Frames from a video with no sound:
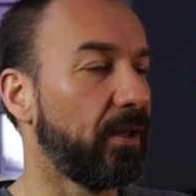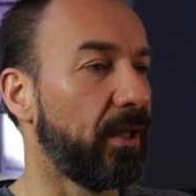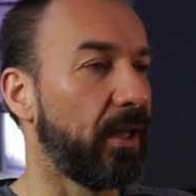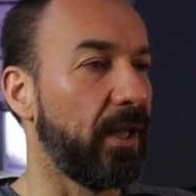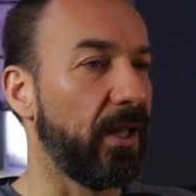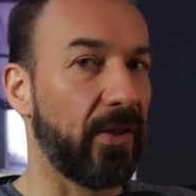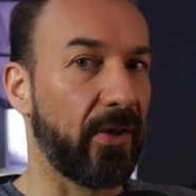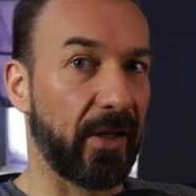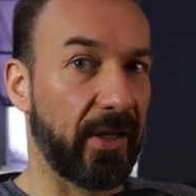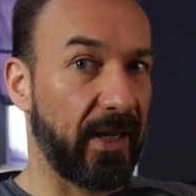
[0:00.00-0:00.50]

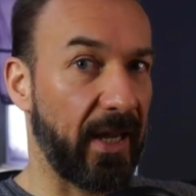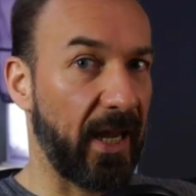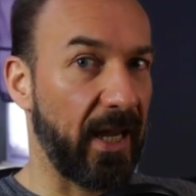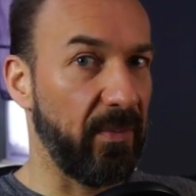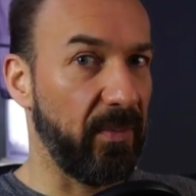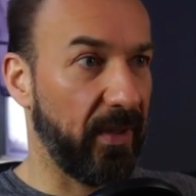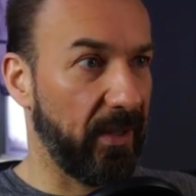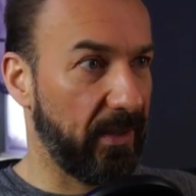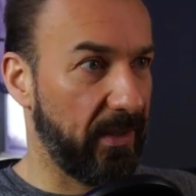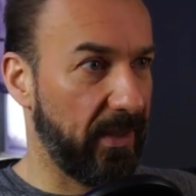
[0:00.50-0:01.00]
hit the
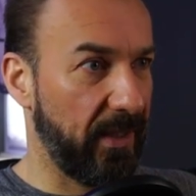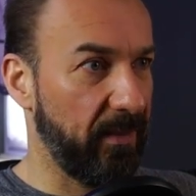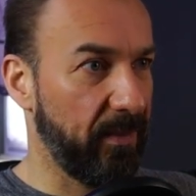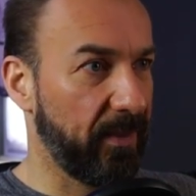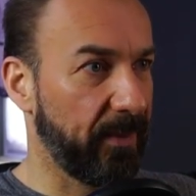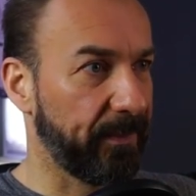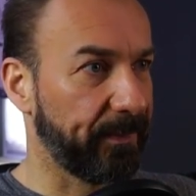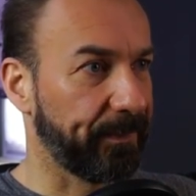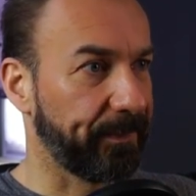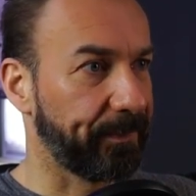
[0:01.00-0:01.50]
gaming tab.
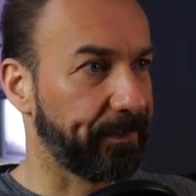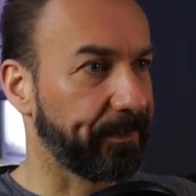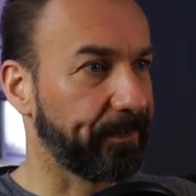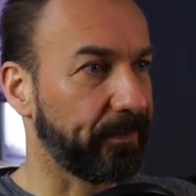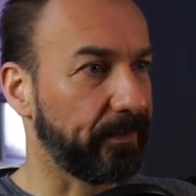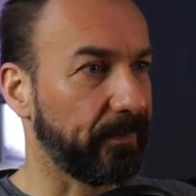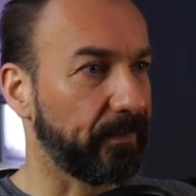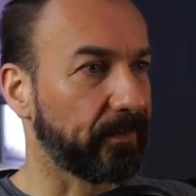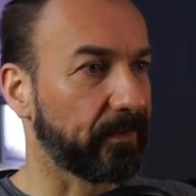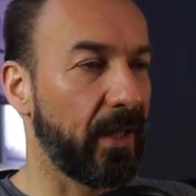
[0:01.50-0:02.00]

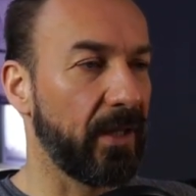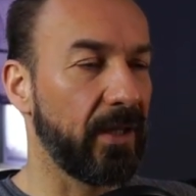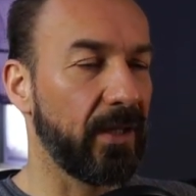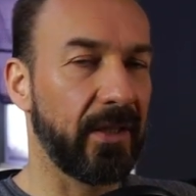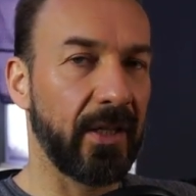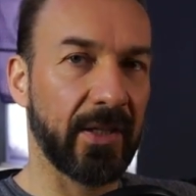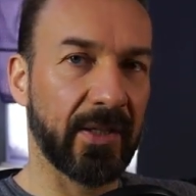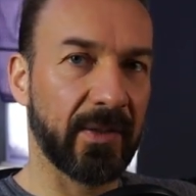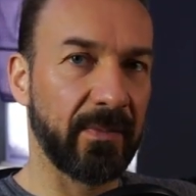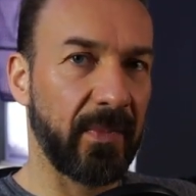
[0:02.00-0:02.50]
And it
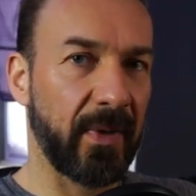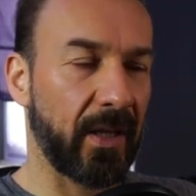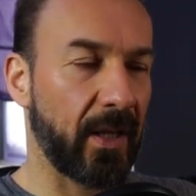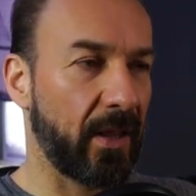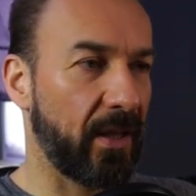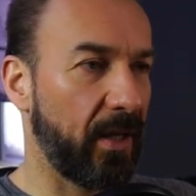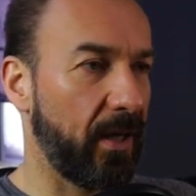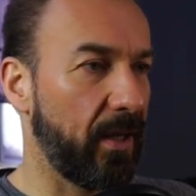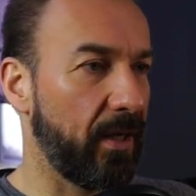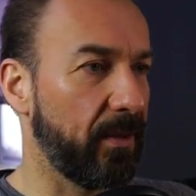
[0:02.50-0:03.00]
doesn't matter
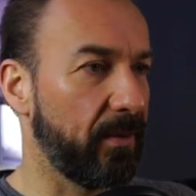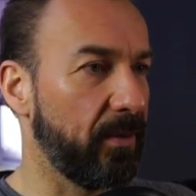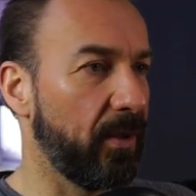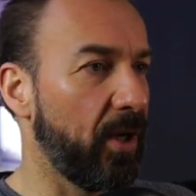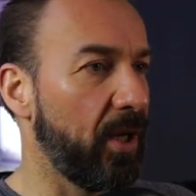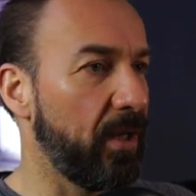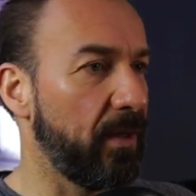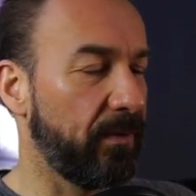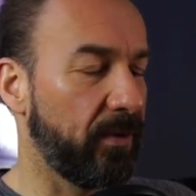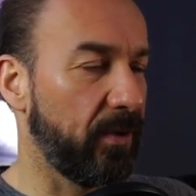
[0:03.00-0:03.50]
there
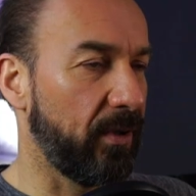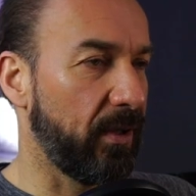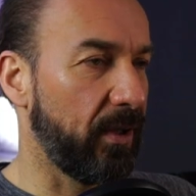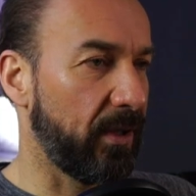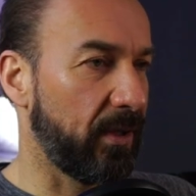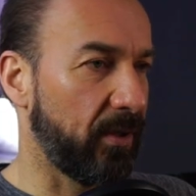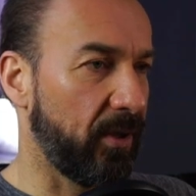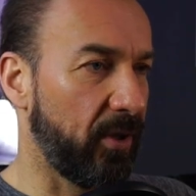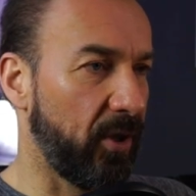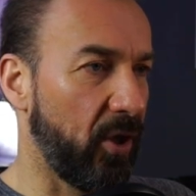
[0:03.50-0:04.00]
if you
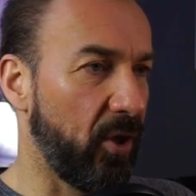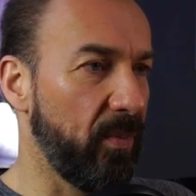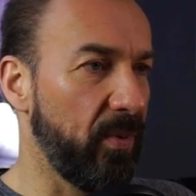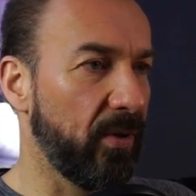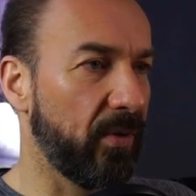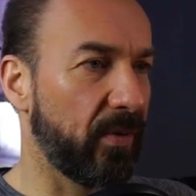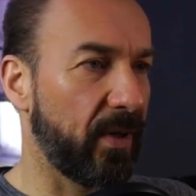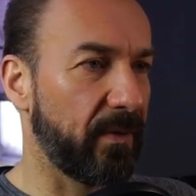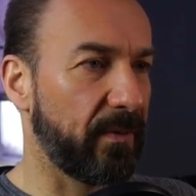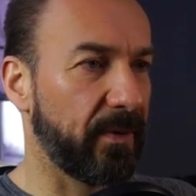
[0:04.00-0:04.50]
hit global
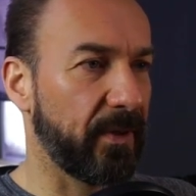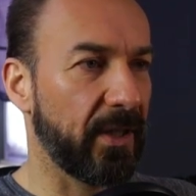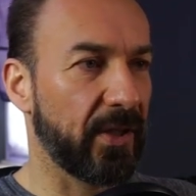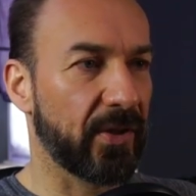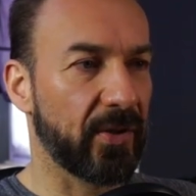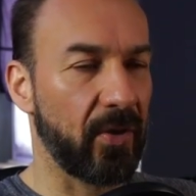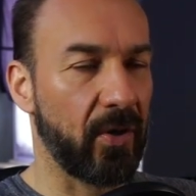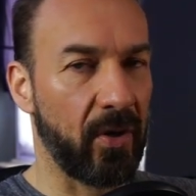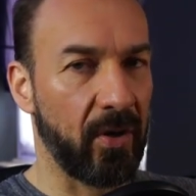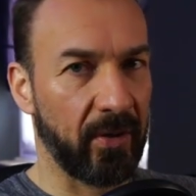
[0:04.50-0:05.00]

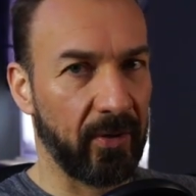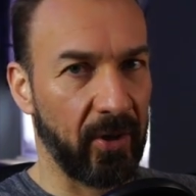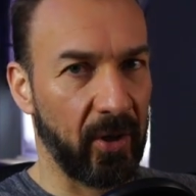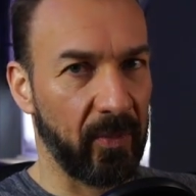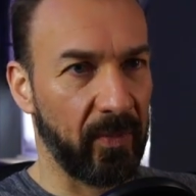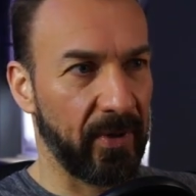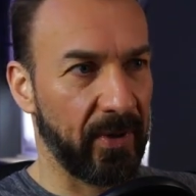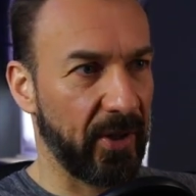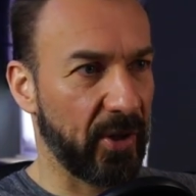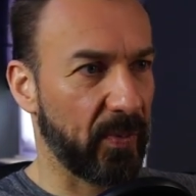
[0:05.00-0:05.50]
graphics or
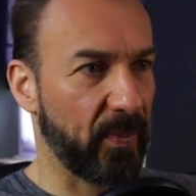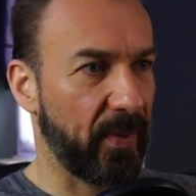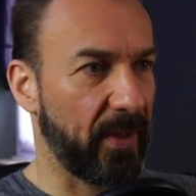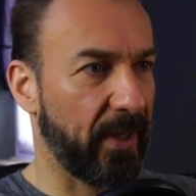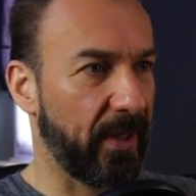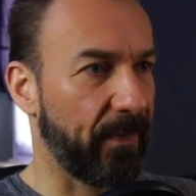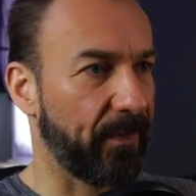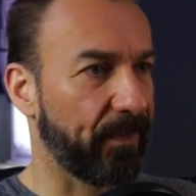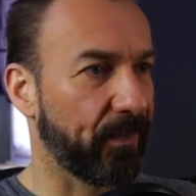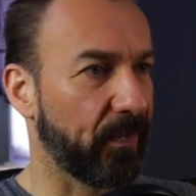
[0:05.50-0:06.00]
global
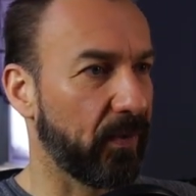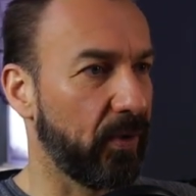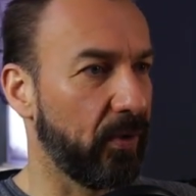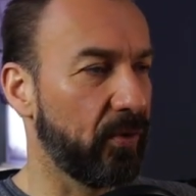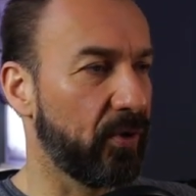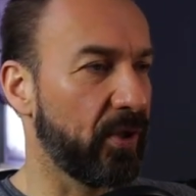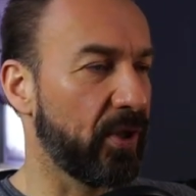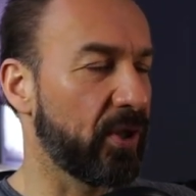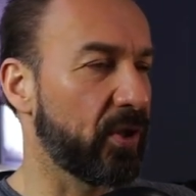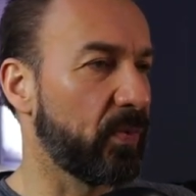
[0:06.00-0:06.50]
display. You
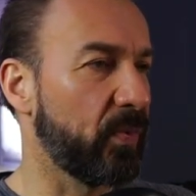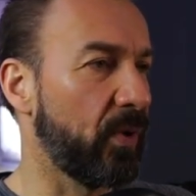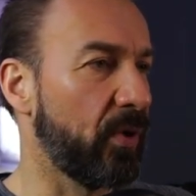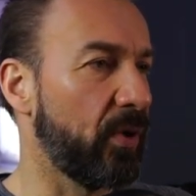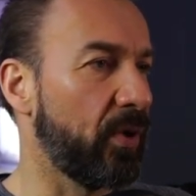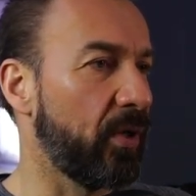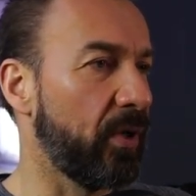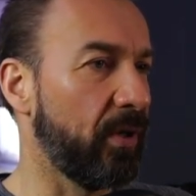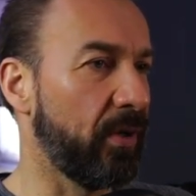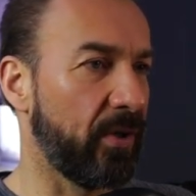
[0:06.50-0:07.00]
just
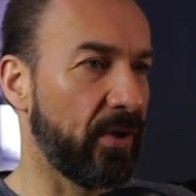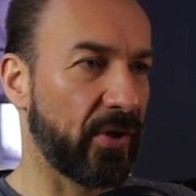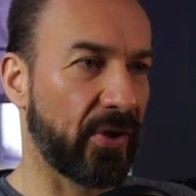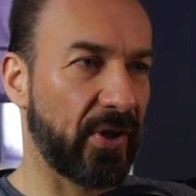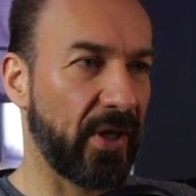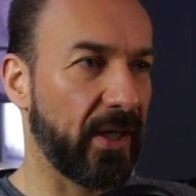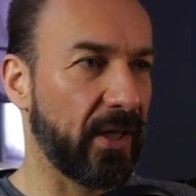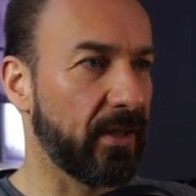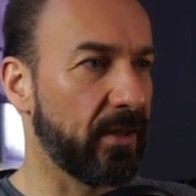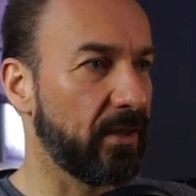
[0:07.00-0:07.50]
want the
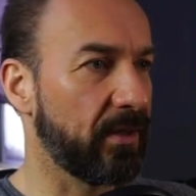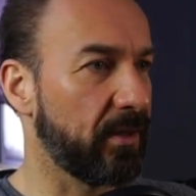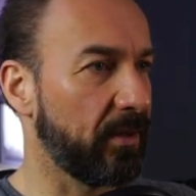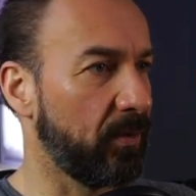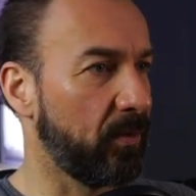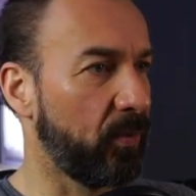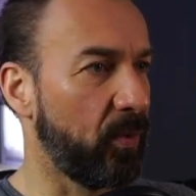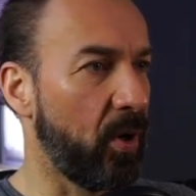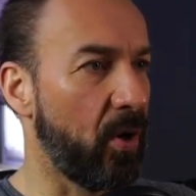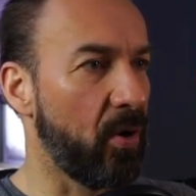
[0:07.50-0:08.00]
second
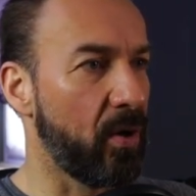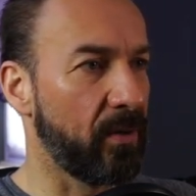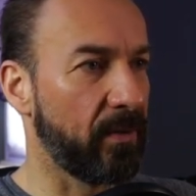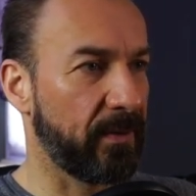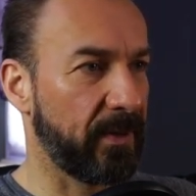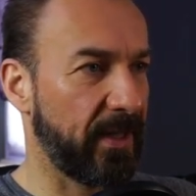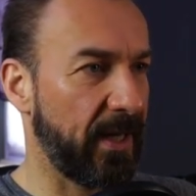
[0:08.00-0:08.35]
row of